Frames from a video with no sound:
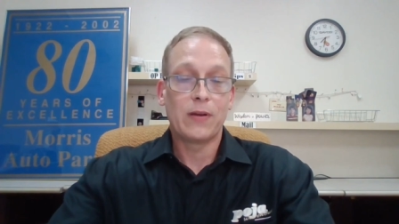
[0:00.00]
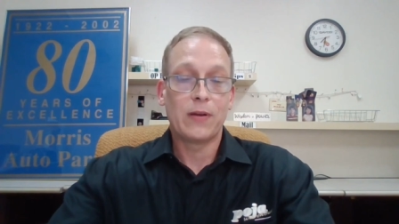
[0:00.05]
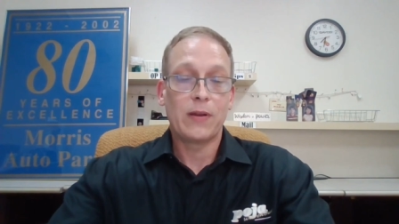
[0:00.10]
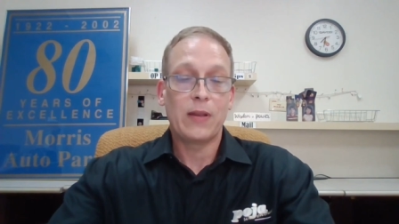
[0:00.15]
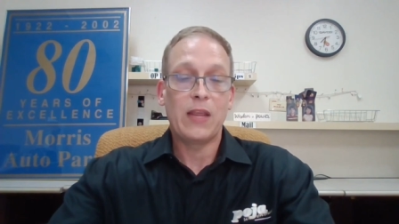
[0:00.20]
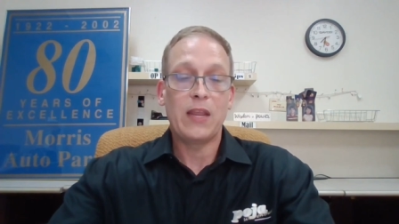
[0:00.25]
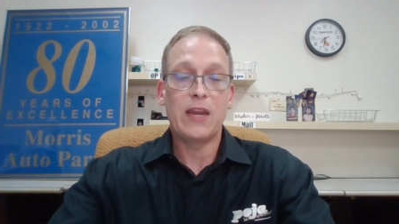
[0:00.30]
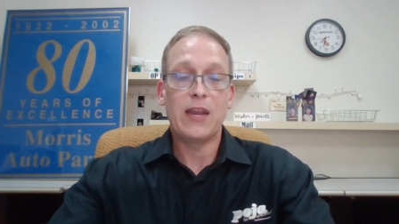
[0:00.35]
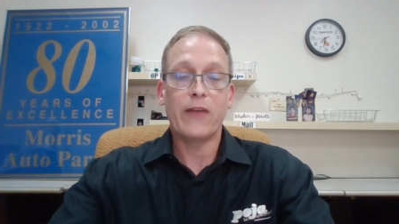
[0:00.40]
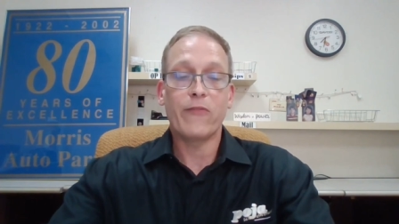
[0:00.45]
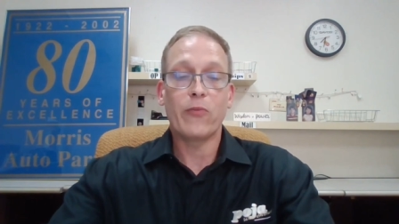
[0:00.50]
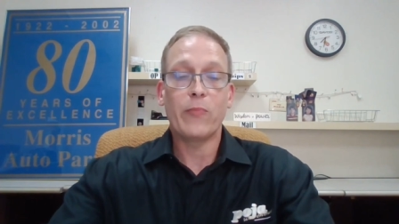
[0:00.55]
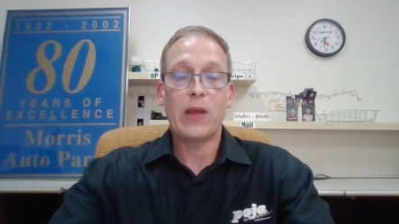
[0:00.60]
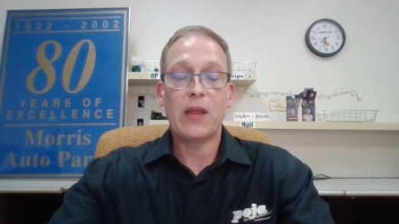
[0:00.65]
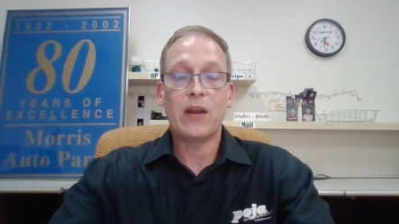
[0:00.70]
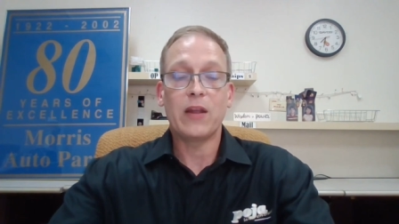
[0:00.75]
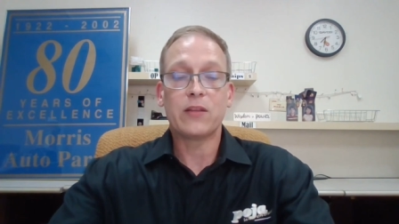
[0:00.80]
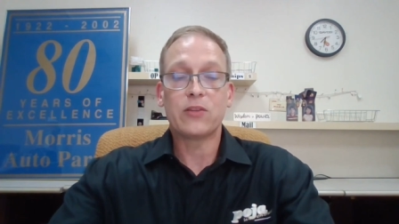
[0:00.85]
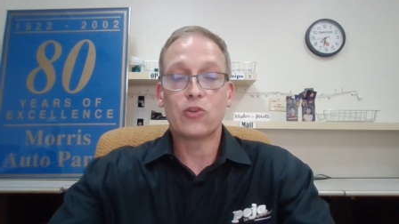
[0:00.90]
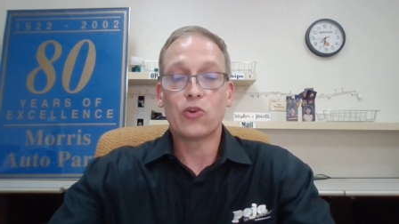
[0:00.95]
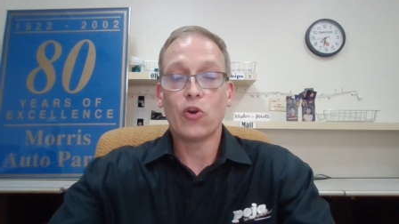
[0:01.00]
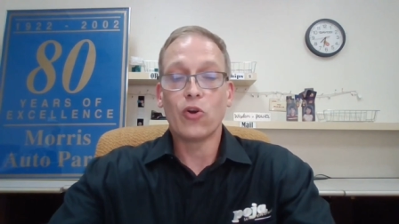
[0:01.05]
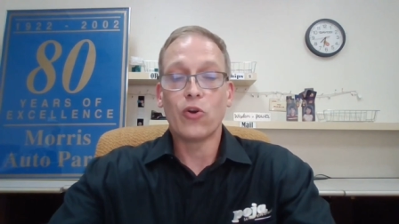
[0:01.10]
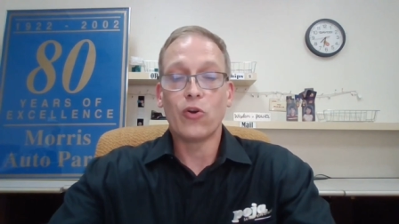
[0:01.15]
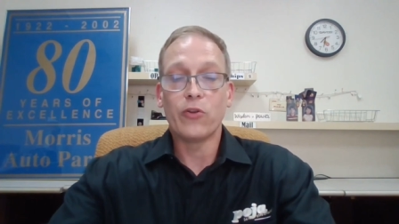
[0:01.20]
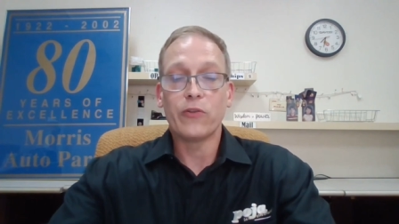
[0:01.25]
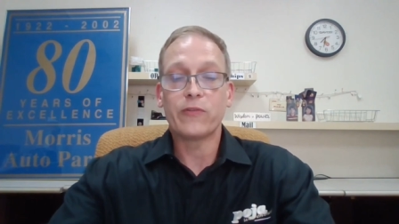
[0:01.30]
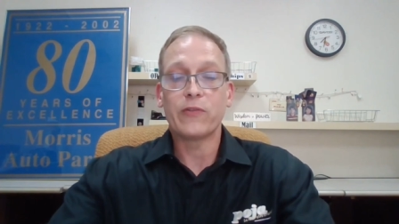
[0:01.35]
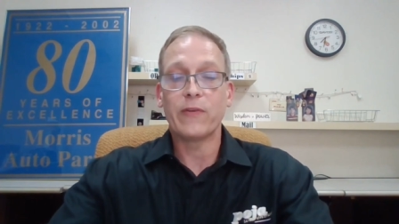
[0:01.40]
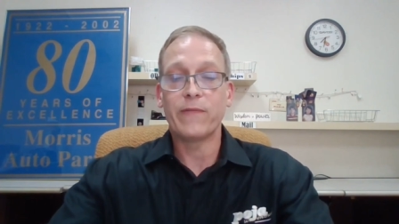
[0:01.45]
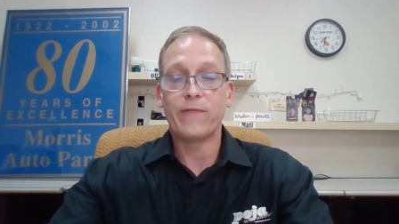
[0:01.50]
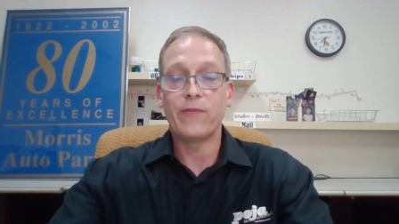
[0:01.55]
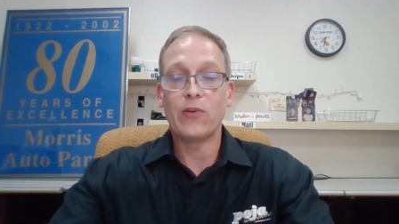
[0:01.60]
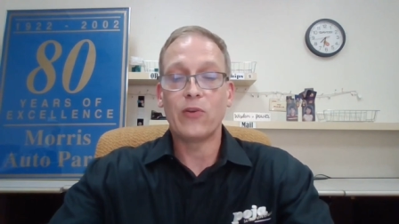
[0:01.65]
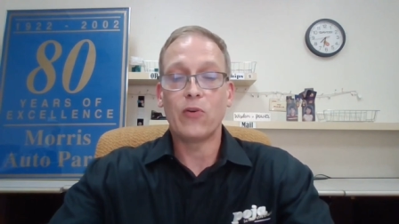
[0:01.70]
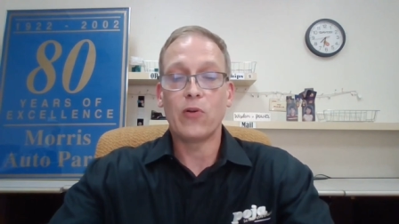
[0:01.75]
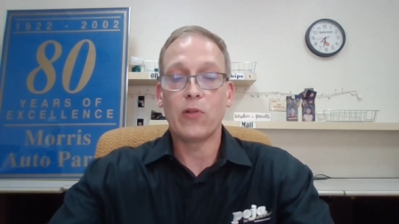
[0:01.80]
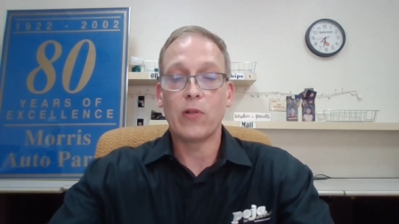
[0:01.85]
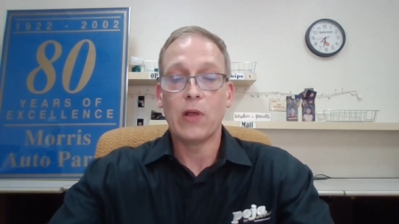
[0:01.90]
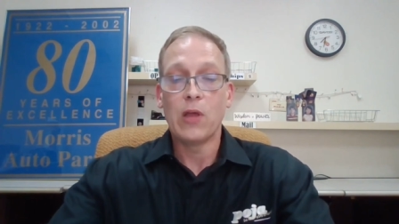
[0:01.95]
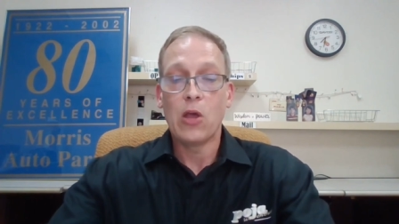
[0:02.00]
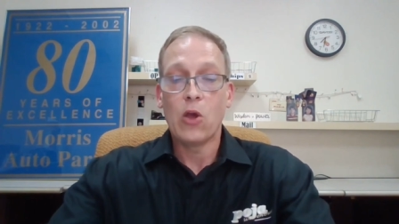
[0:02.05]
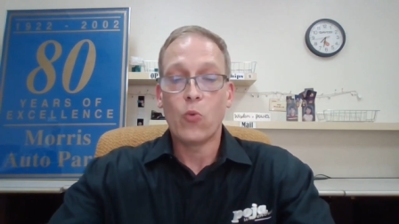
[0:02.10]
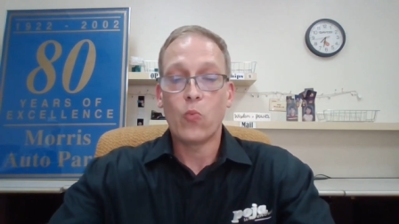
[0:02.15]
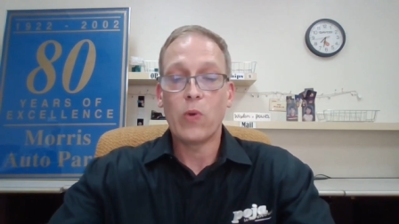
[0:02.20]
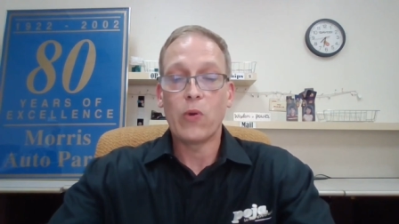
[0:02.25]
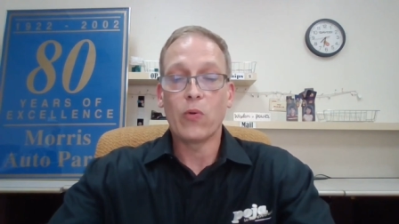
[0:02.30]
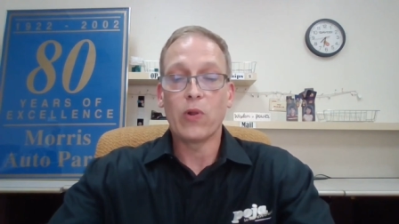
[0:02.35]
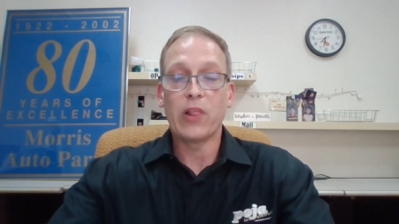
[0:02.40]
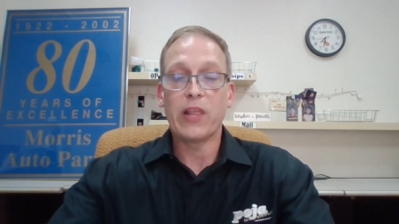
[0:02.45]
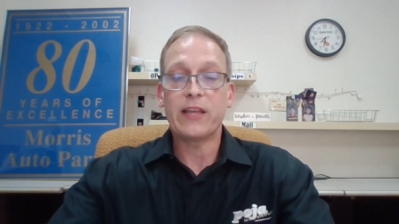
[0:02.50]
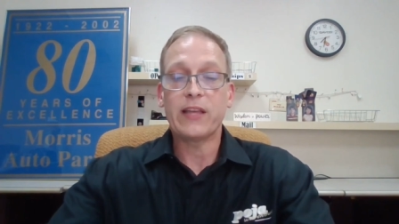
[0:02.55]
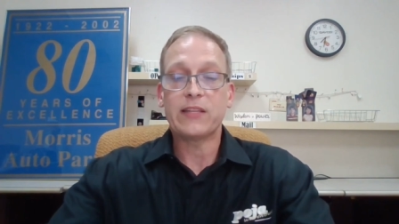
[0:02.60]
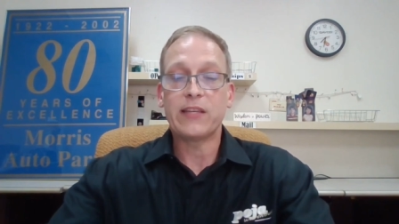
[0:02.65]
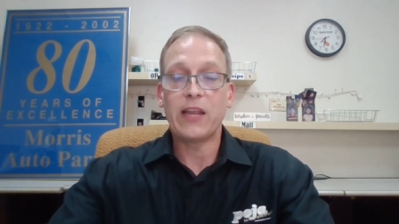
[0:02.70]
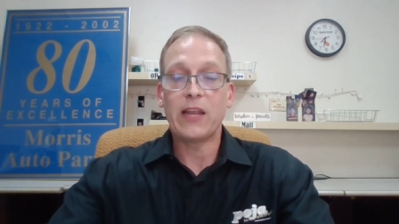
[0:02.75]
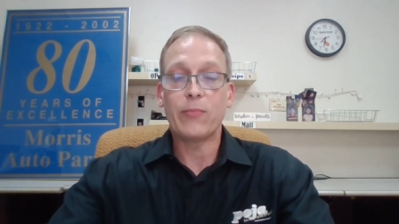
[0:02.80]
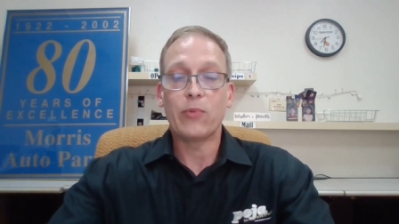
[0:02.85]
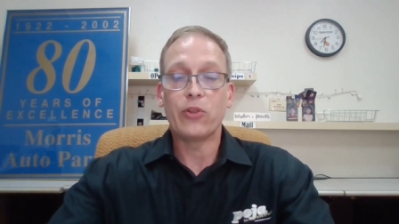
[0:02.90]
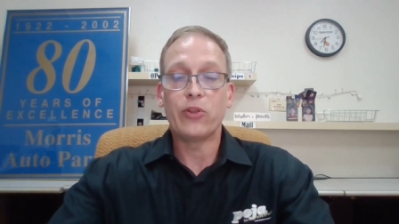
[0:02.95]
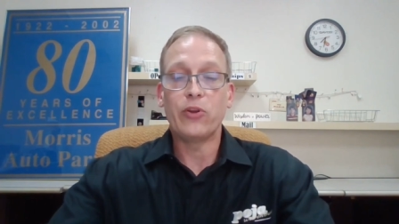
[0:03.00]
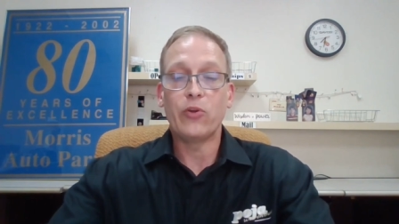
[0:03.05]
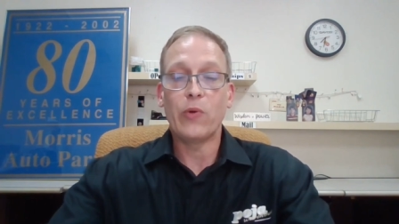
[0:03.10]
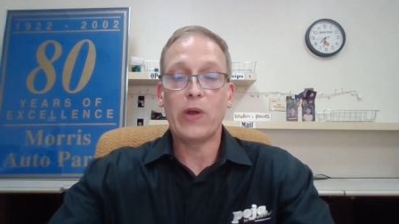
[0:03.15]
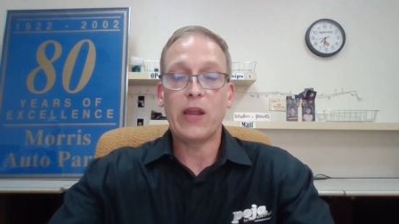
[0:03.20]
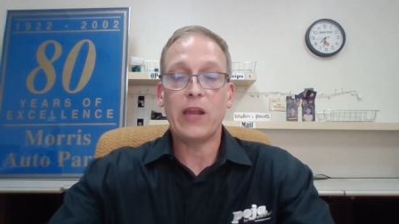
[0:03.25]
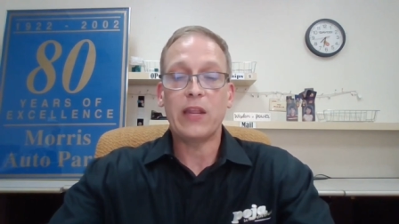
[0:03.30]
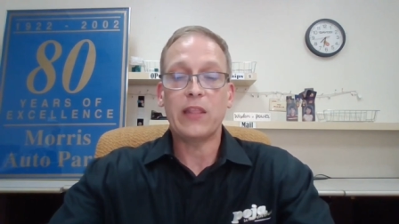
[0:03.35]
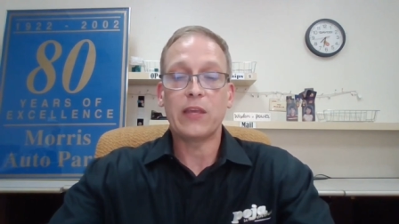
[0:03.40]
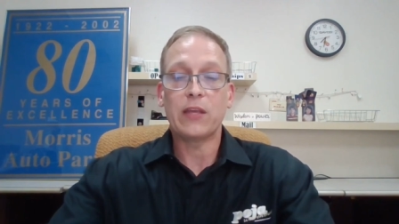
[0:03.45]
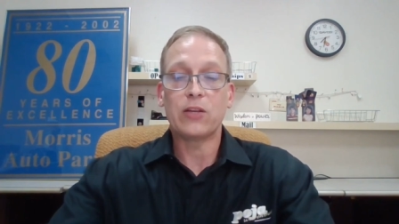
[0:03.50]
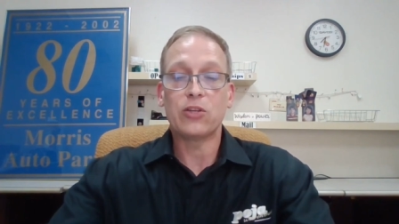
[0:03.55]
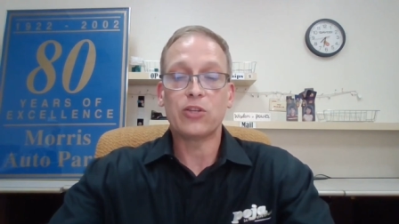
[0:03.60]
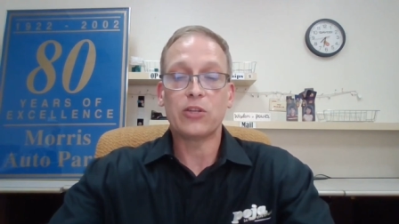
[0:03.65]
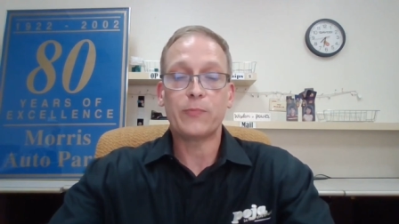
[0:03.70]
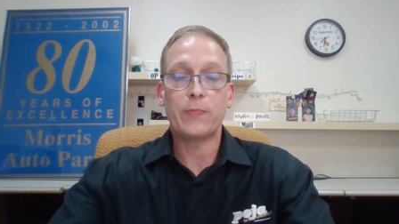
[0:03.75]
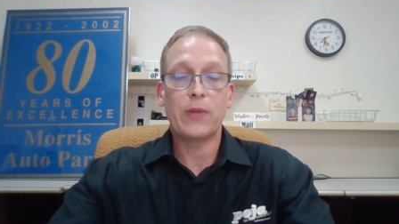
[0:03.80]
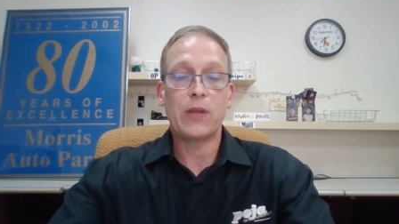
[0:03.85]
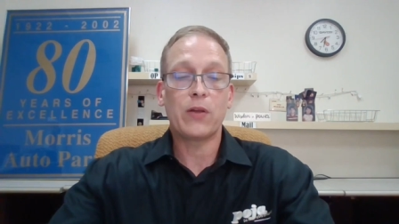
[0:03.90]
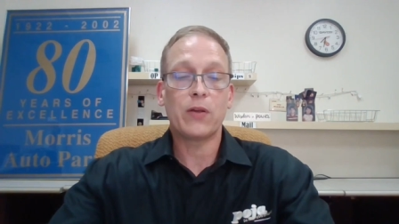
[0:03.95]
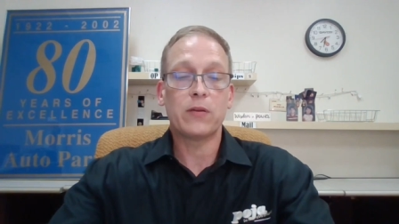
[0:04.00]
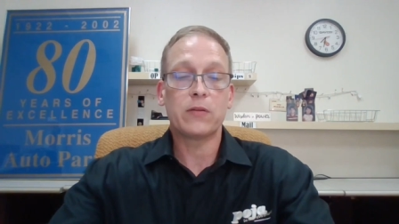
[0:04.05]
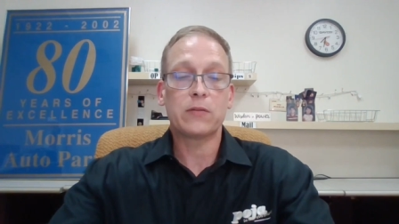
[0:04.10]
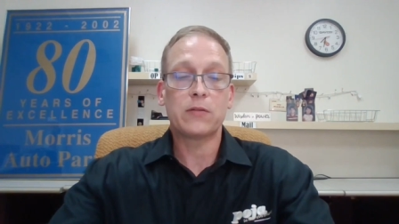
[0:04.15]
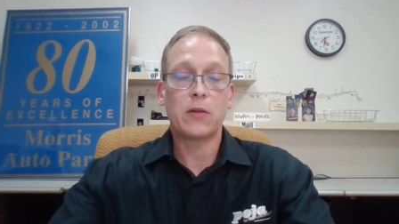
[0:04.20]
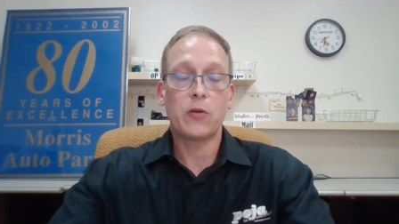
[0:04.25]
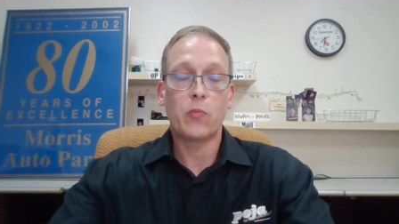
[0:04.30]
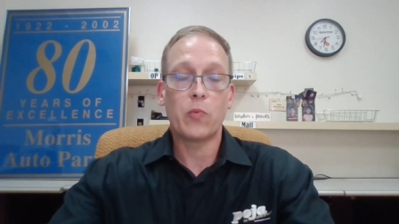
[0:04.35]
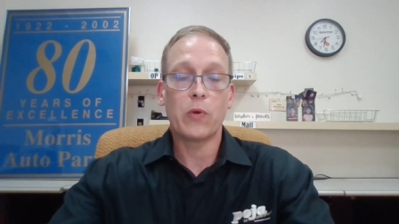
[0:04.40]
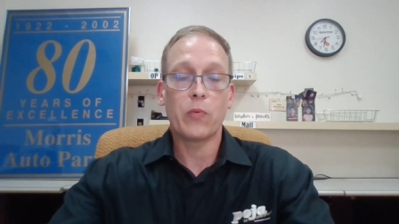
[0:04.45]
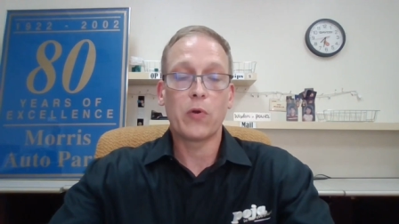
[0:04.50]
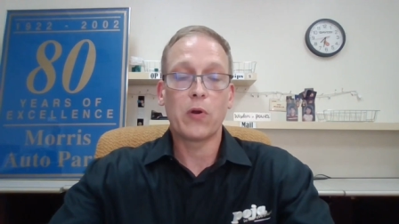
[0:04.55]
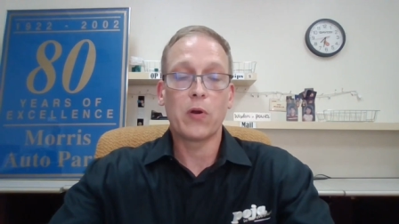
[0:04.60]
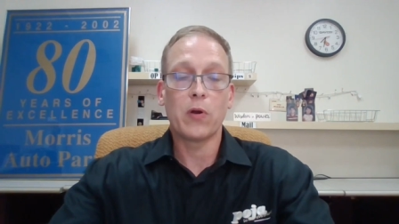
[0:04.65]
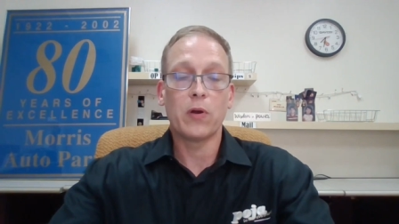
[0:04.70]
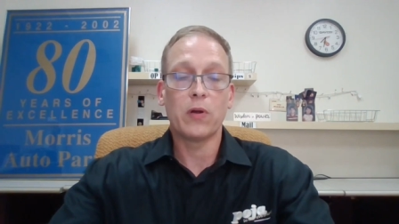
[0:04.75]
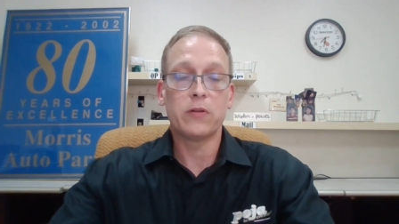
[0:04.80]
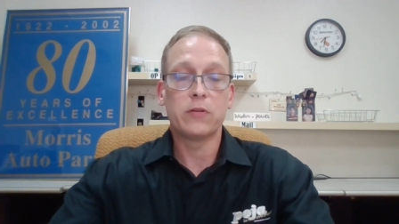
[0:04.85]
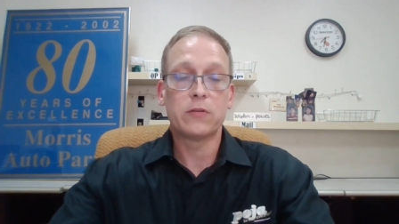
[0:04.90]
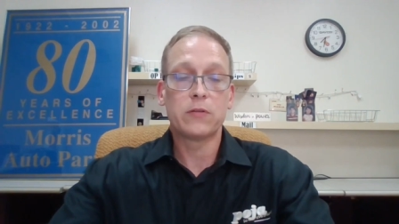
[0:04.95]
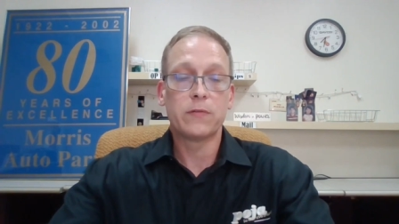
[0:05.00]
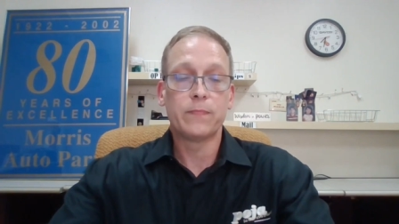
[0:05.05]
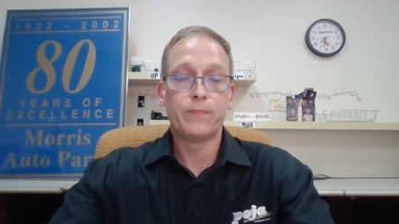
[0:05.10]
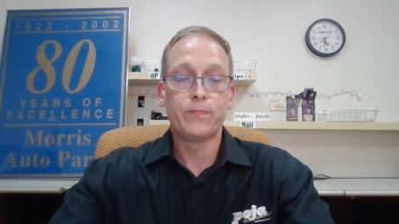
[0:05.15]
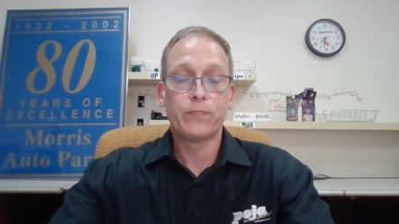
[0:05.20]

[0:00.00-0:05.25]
He never made us girls feel we were less able to do anything just because we were girls.